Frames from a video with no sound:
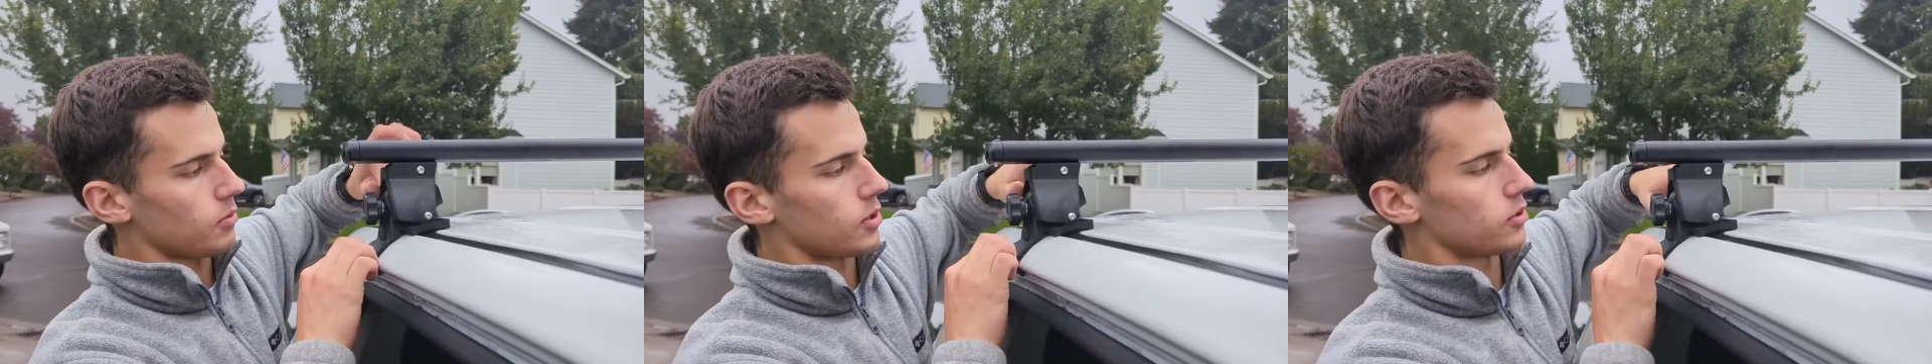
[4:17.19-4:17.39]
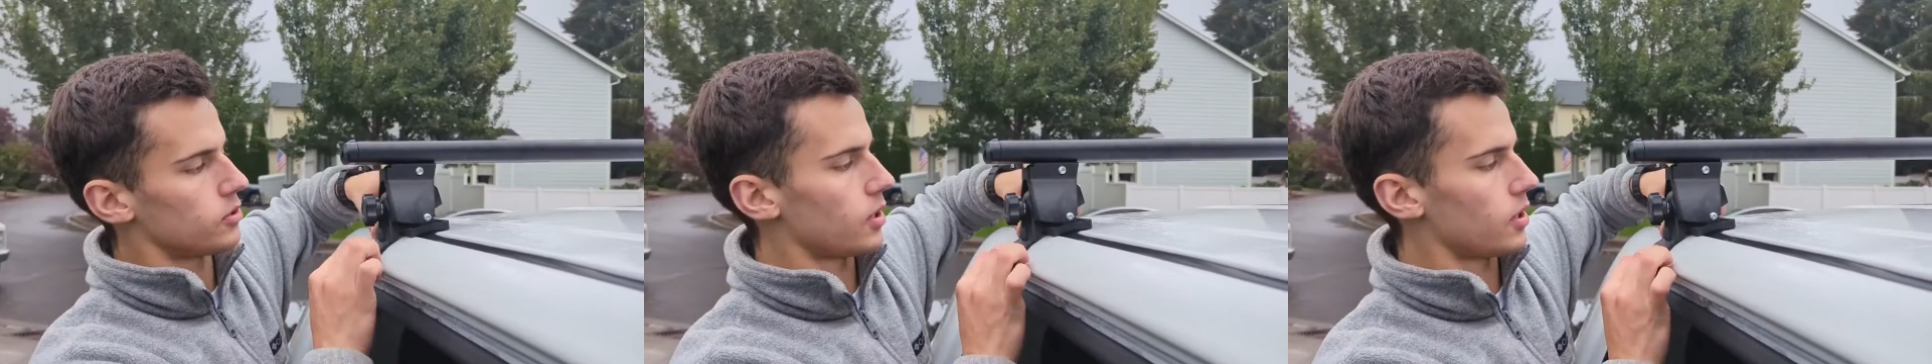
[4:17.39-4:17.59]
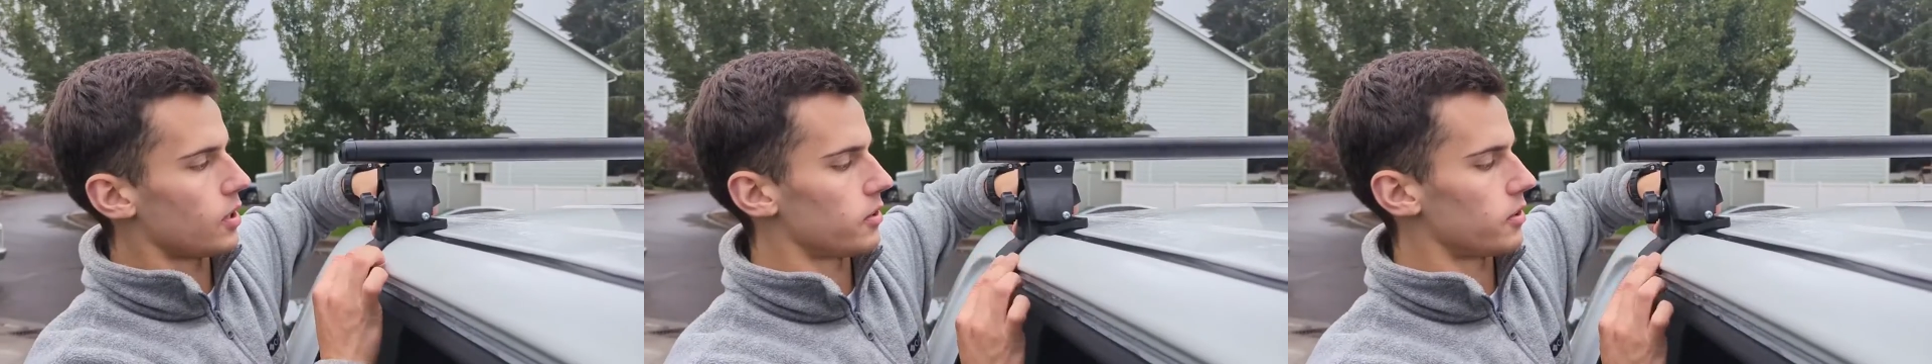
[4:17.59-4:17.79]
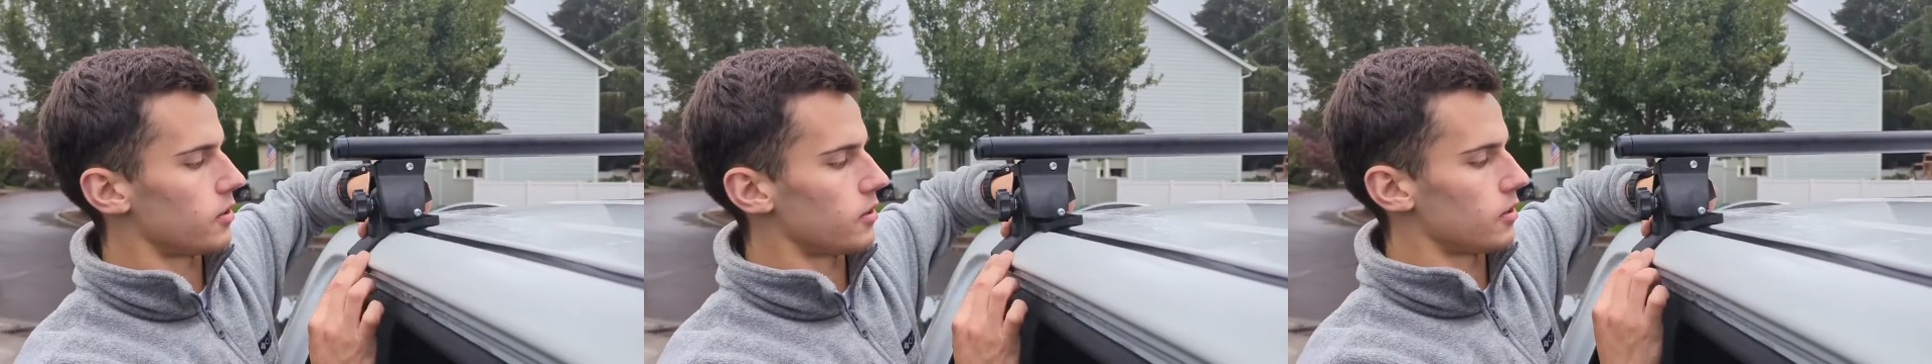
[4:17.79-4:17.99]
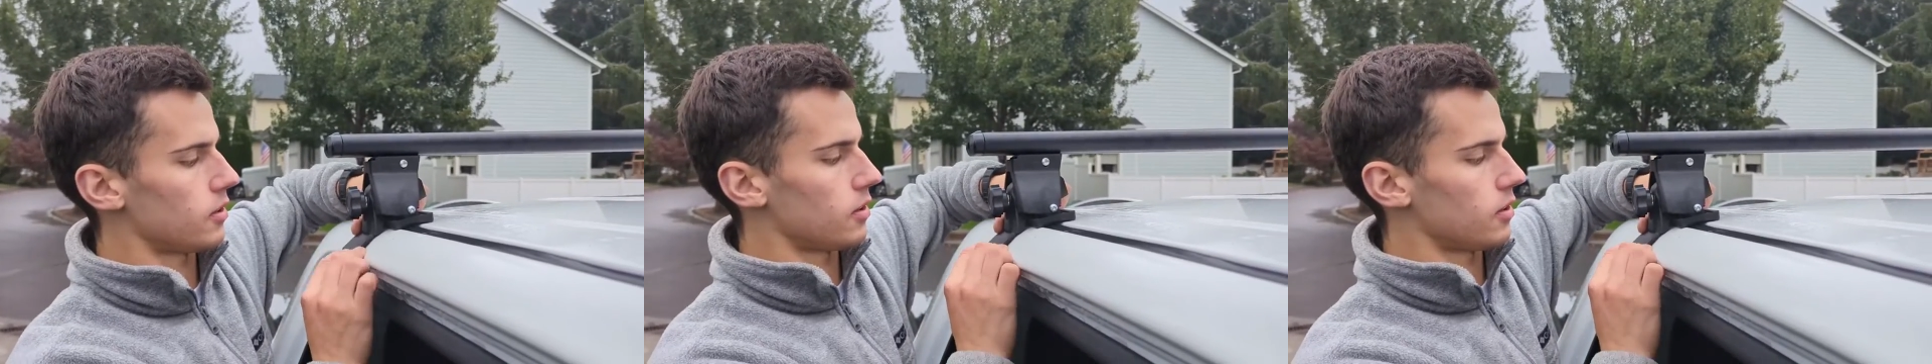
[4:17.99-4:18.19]
Once you have
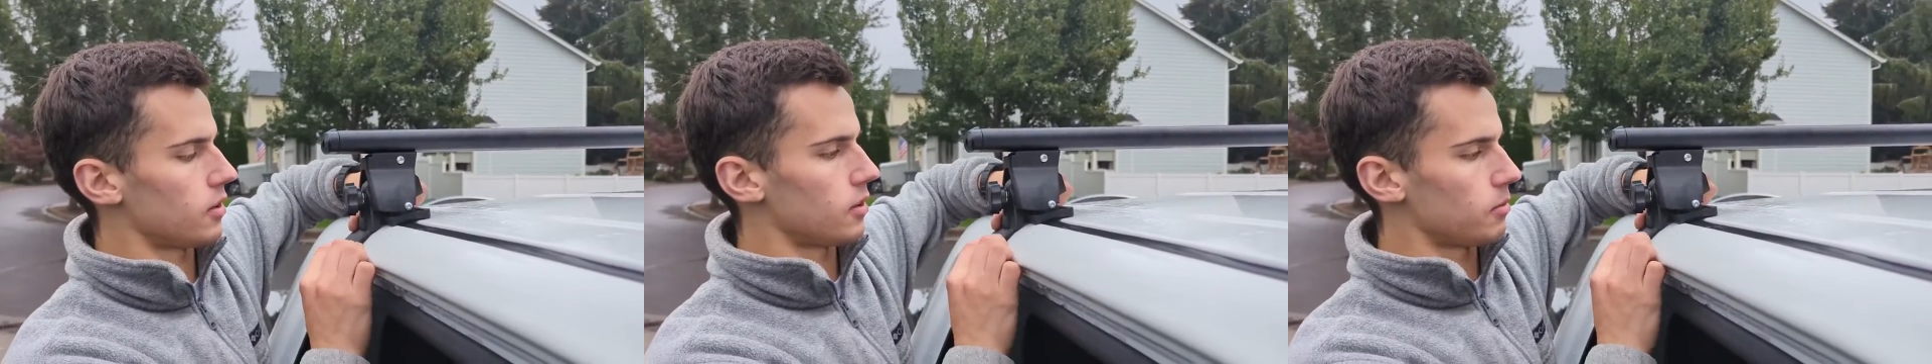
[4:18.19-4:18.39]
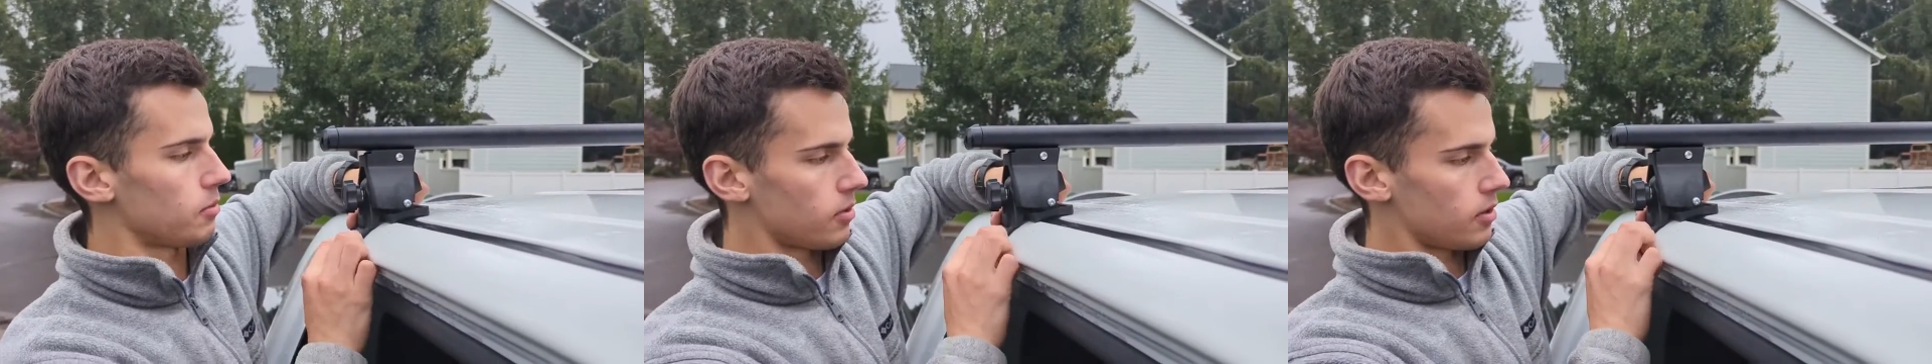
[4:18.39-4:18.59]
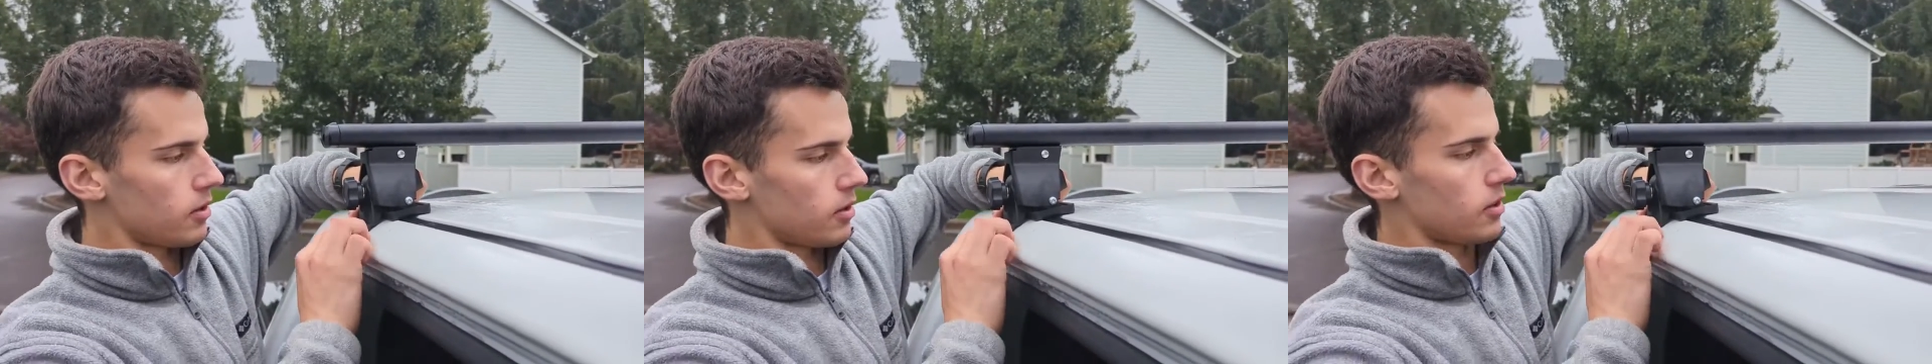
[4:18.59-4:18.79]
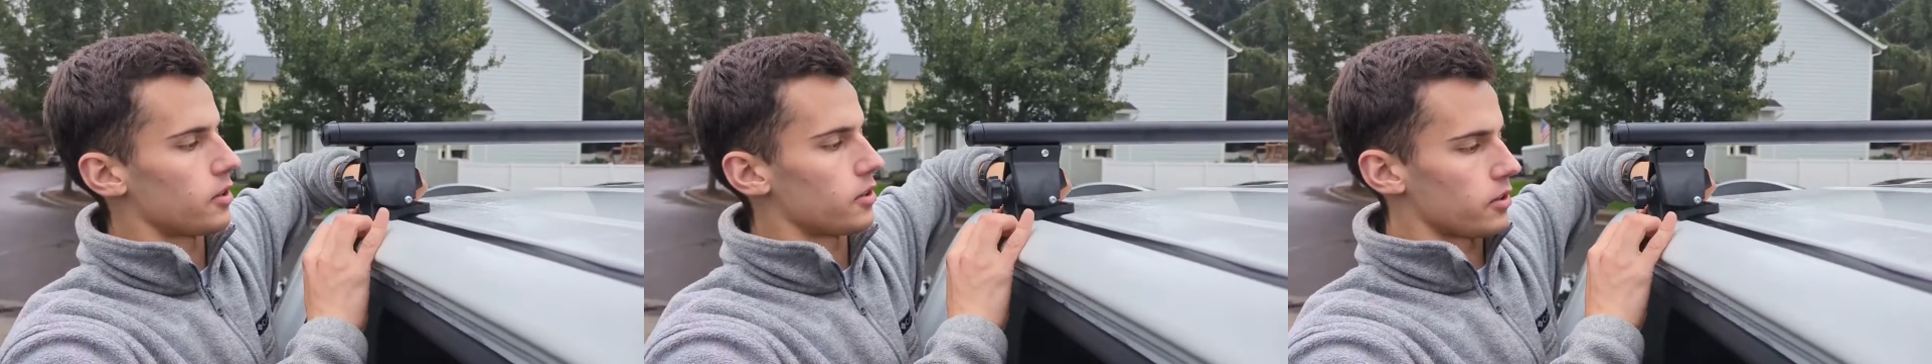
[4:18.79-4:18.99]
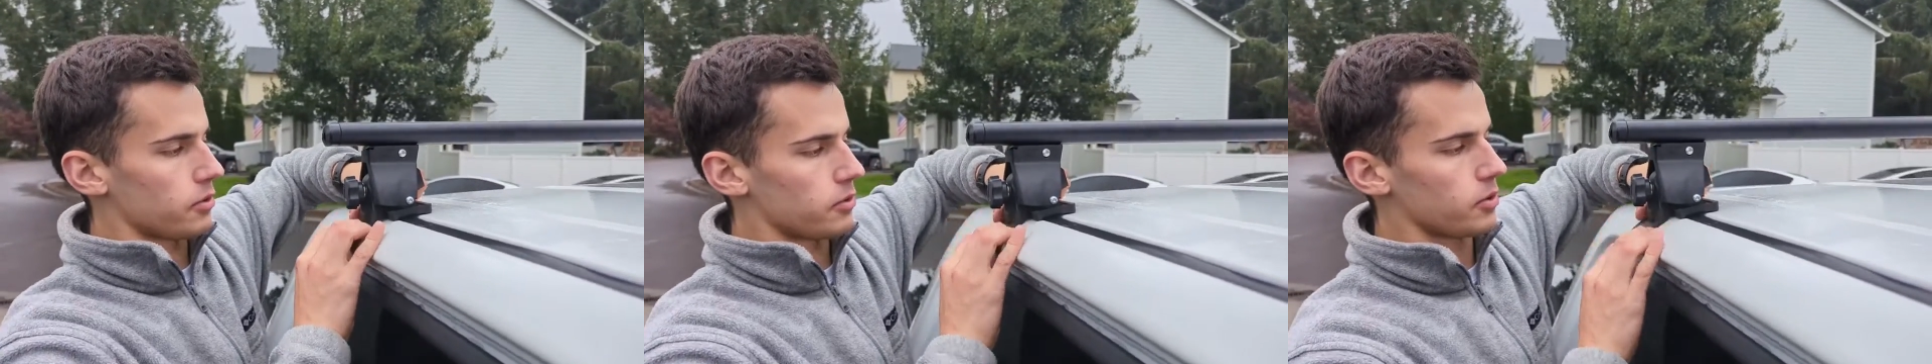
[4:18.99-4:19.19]
it
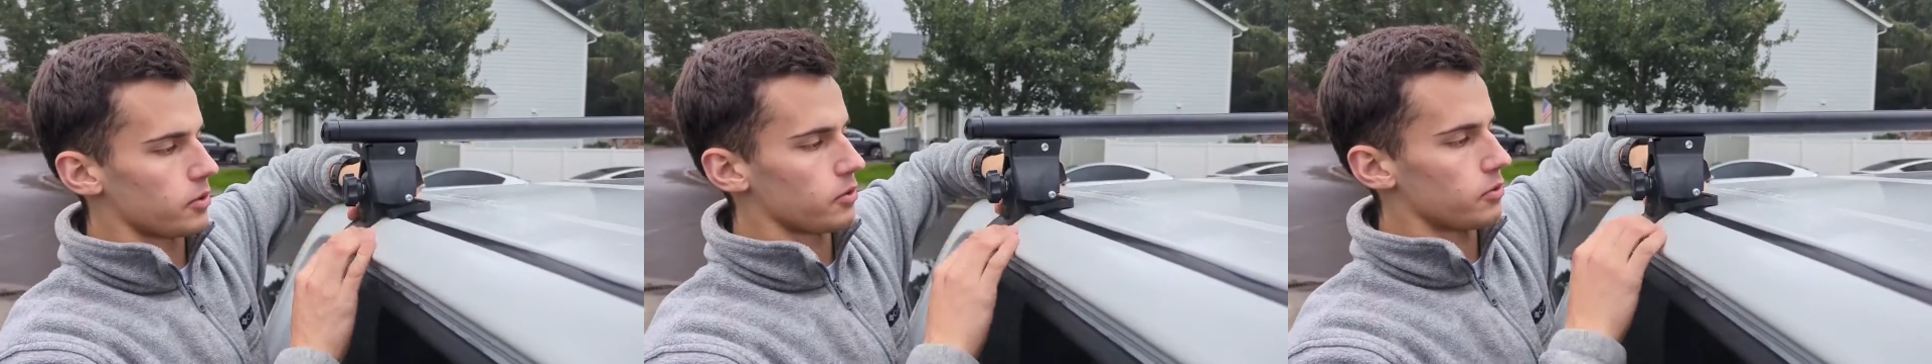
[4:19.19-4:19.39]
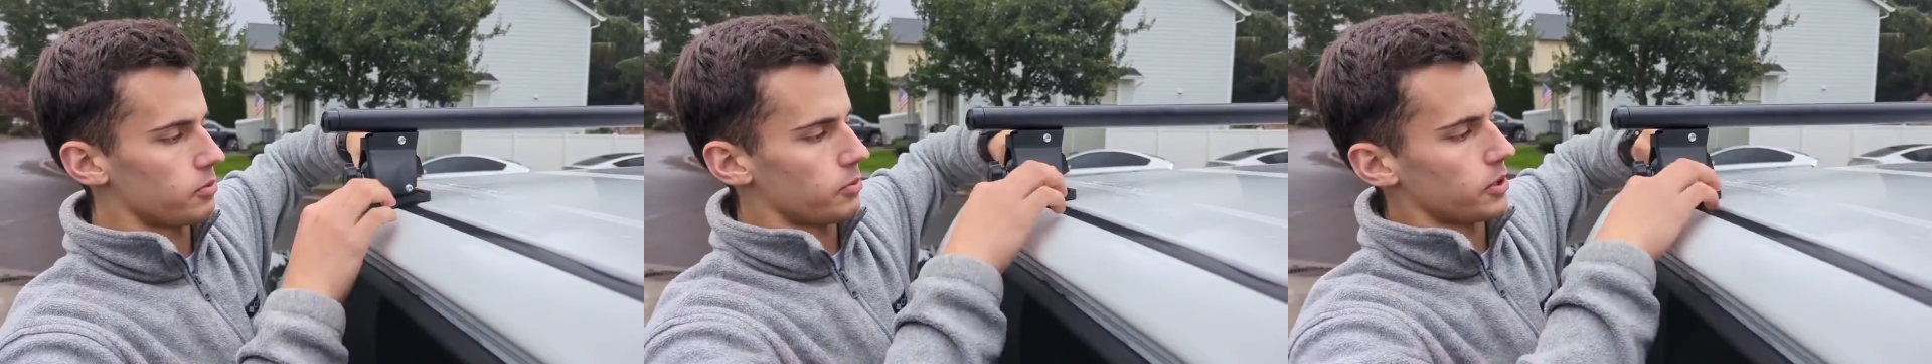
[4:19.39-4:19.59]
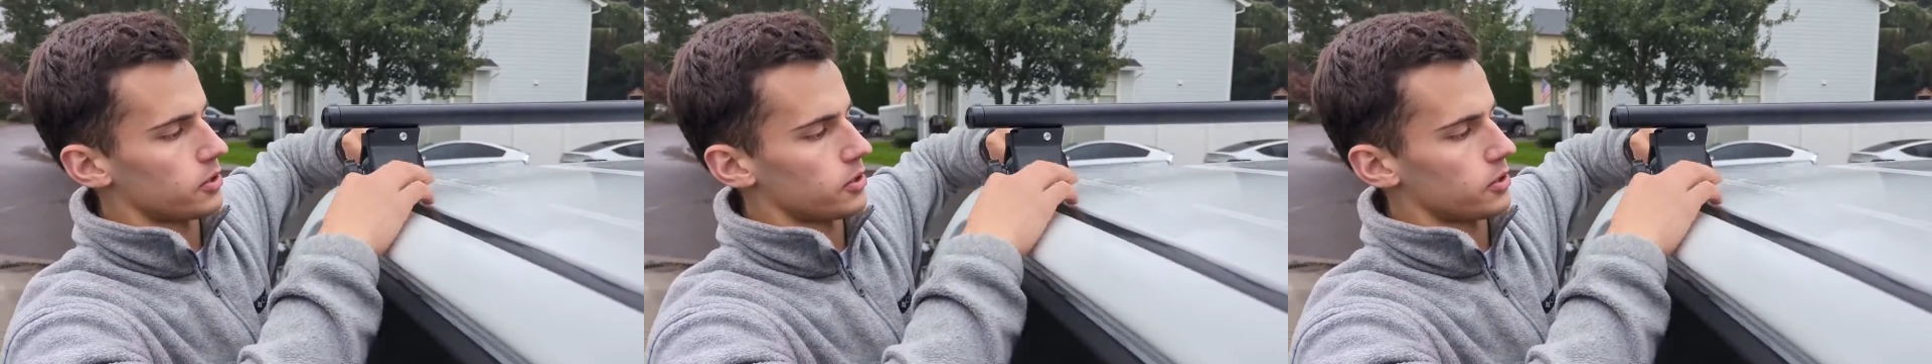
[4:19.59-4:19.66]
on your roof,